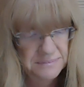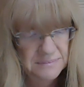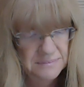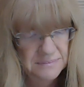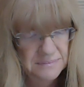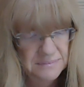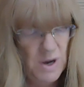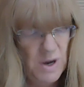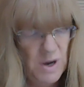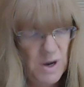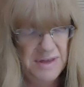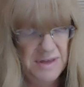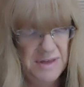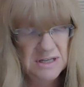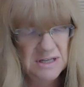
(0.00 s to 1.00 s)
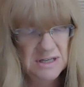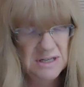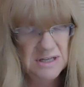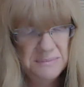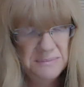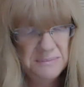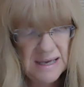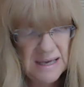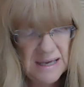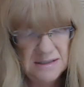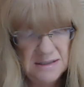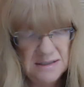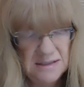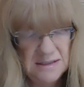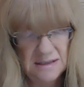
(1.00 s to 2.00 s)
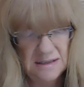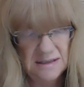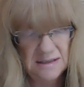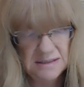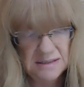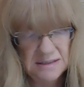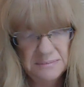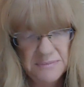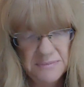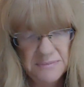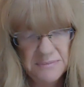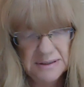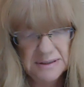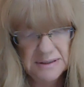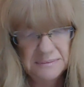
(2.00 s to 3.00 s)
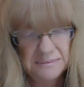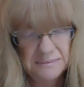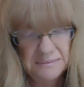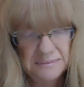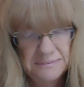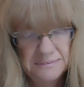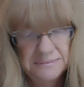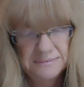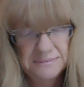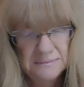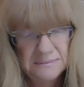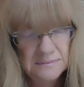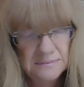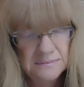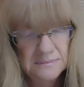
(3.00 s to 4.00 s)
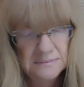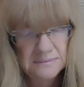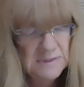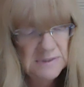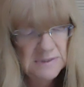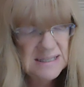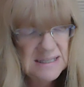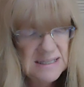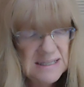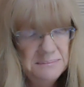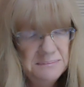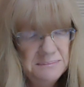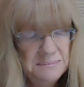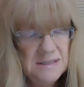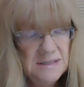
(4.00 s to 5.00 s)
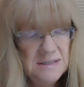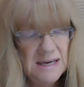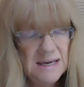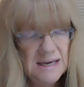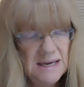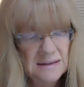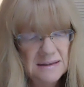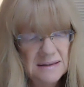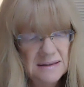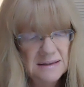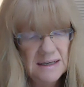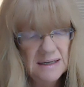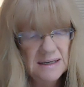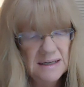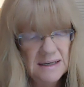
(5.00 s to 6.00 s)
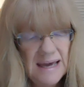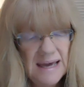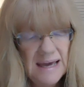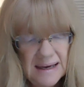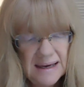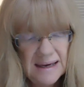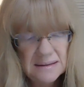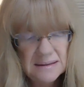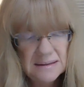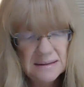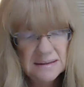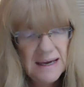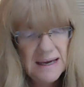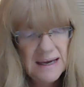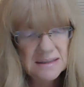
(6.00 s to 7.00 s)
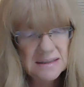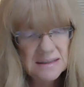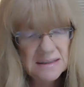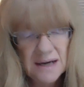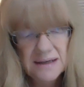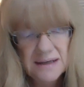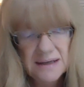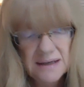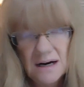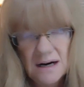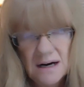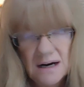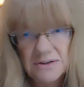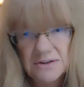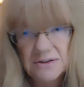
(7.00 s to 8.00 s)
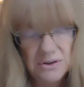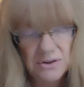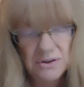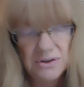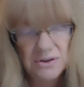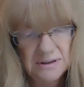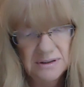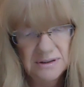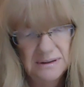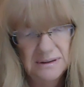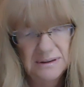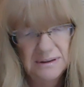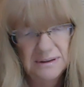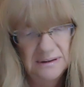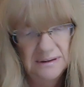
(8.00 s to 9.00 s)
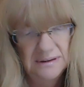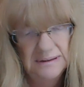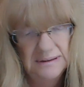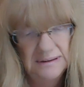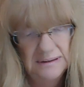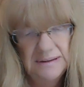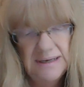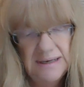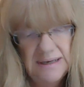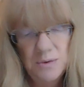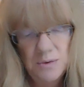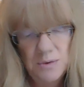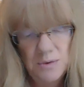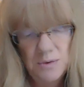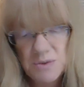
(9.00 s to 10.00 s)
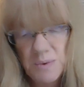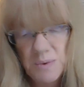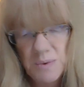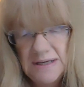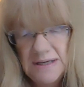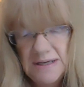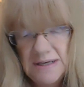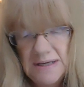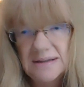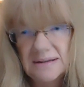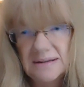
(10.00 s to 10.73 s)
Well, that doesn't make any sense, said Mother. That's like me saying that I can and I can't cook. Now, which one is it?